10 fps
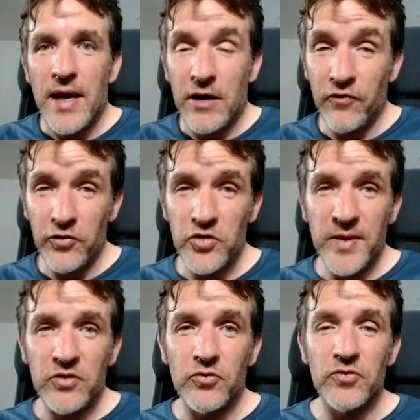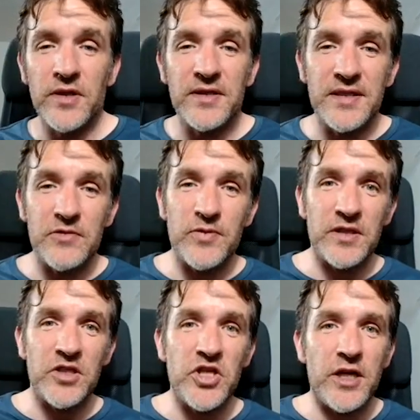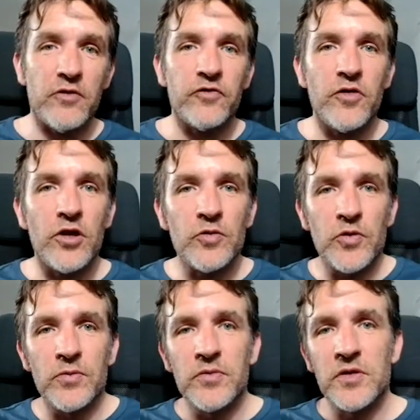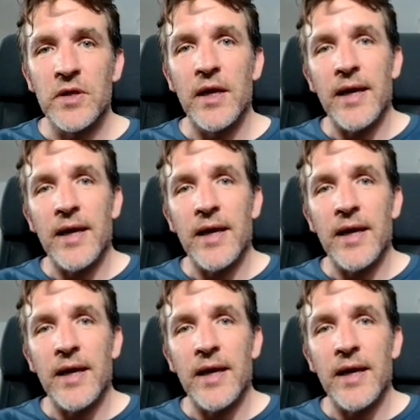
And the first way to do that is with a chain of thought prompt.